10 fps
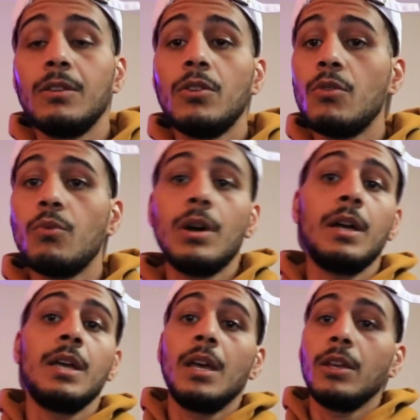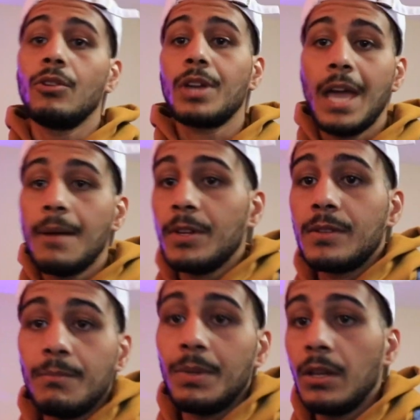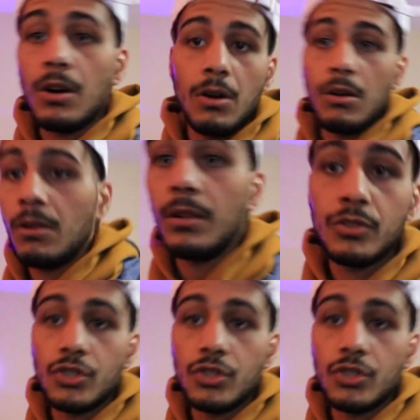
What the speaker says: You don't want your camera to be all